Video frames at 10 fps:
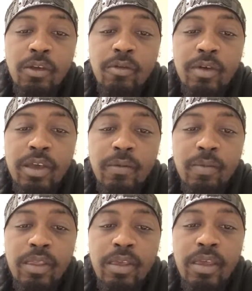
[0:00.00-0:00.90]
right?
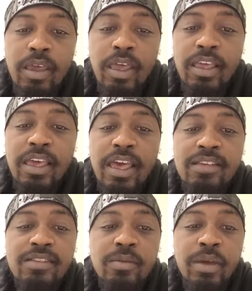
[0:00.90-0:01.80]
And
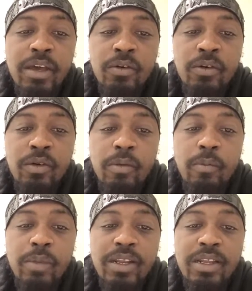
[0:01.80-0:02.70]
cast them out
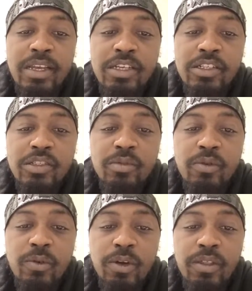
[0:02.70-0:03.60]
many nations
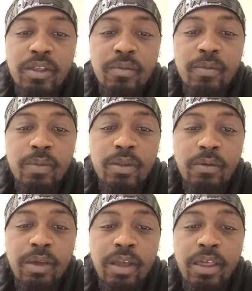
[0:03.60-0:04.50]
before thee,
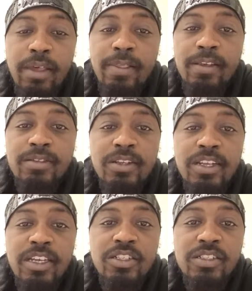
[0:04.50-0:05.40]
right? These are
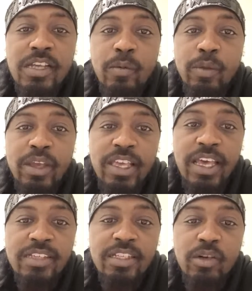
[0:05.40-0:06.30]
nations that are being
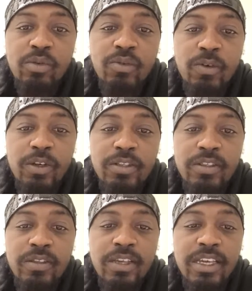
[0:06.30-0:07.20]
cast out before us:
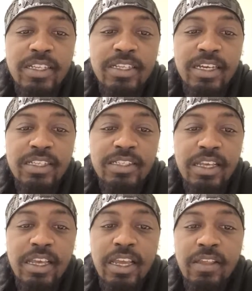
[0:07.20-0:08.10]
the Hittites
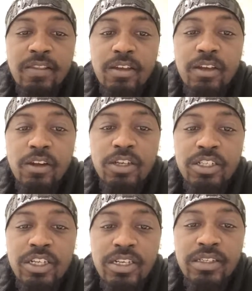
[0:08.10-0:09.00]
and the
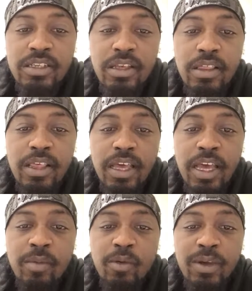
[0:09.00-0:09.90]
Girgashites, the
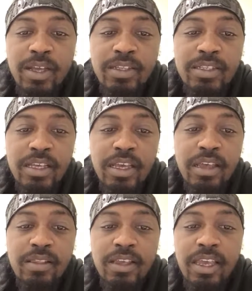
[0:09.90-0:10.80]
Amorites
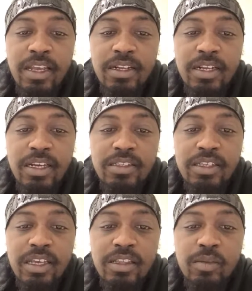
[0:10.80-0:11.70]
and the Canaanites,
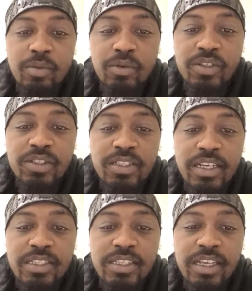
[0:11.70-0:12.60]
and the
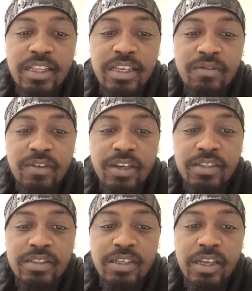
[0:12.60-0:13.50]
Perizzites and the
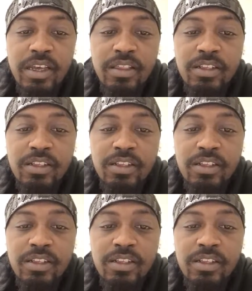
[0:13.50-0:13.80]
Hivites and the